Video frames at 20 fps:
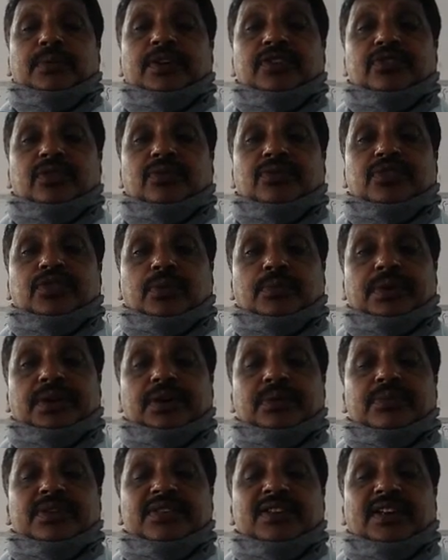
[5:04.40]
population of
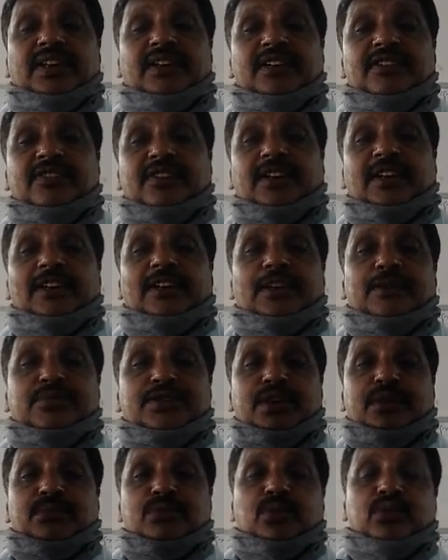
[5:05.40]
Vishakhapatnam is increasing in
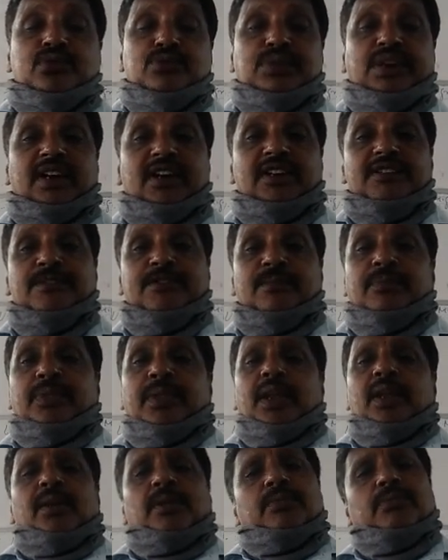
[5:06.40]
leaps and bounds, because
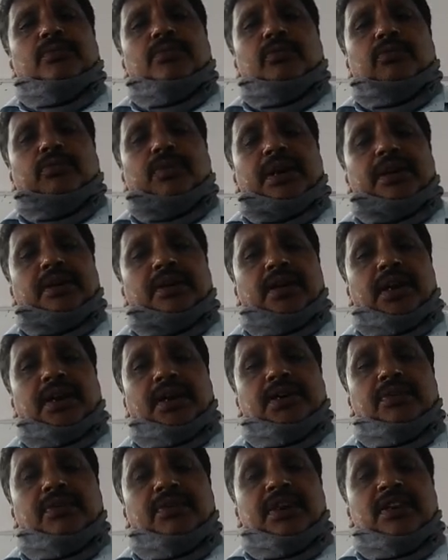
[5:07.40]
when
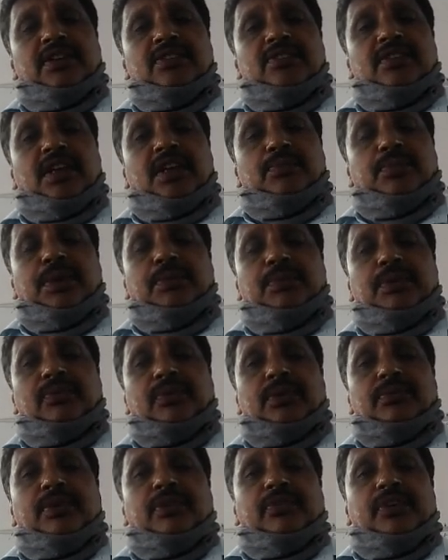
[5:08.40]
connectivity is there, people
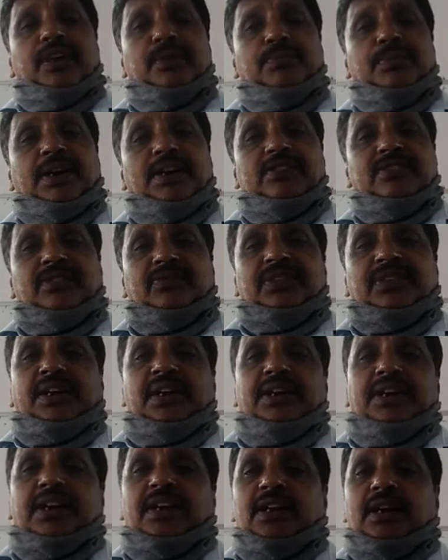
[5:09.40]
from different parts of the
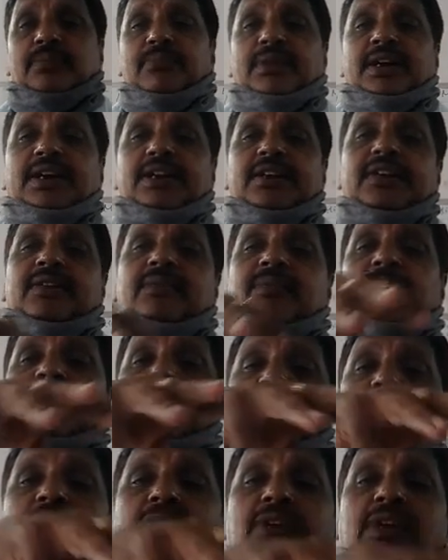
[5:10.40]
country come and
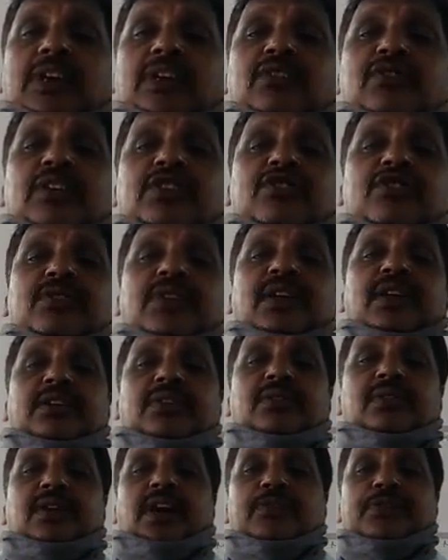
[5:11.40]
they will invest
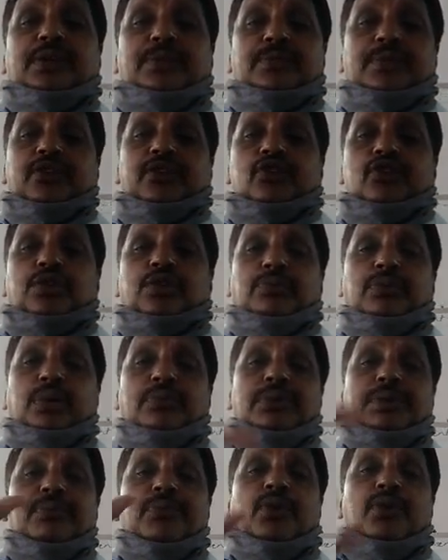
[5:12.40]
there. Entrepreneurship
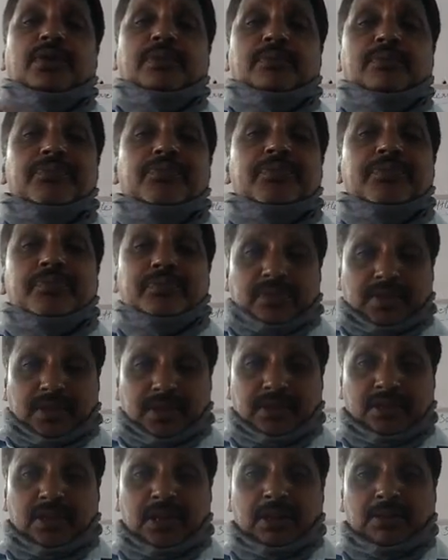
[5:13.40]
will be more.
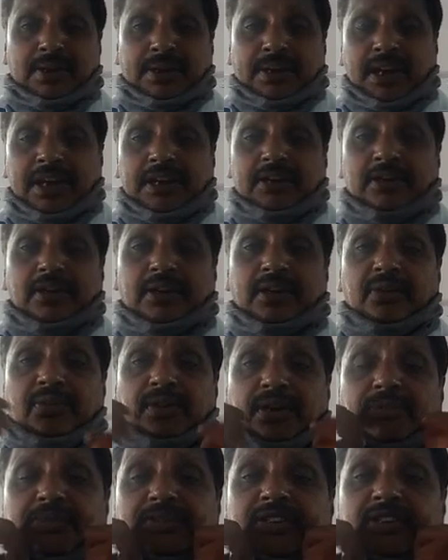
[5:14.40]
They will be carrying on
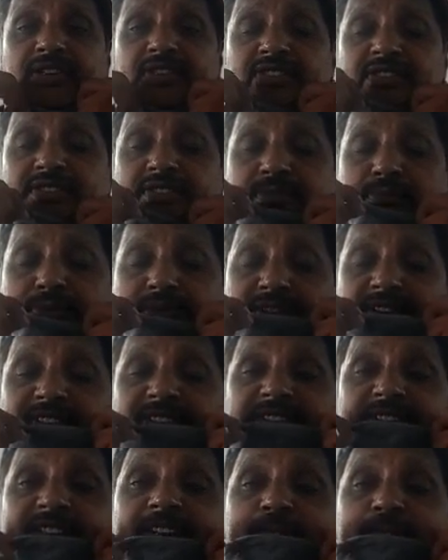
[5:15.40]
different
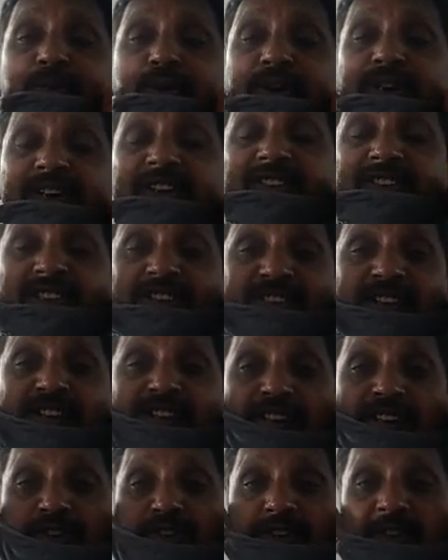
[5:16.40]
businesses, and more industries
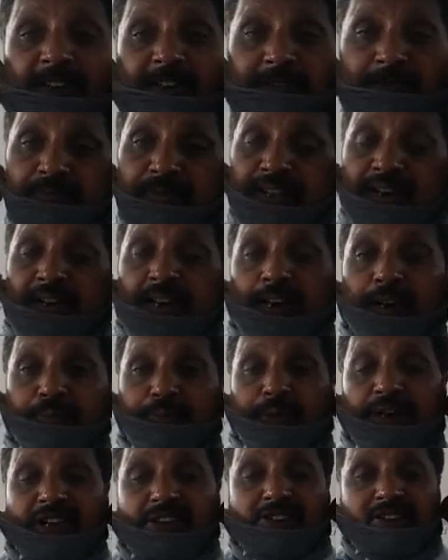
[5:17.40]
are also there, like
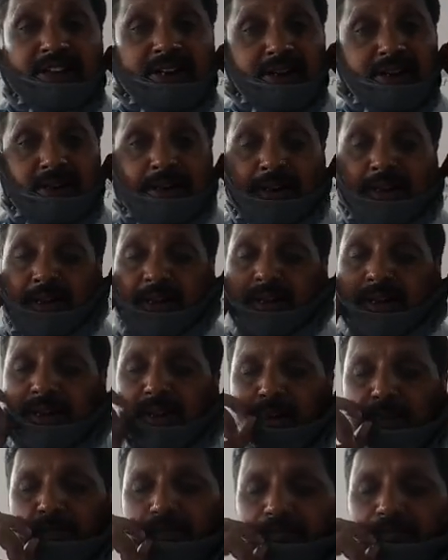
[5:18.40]
BHL,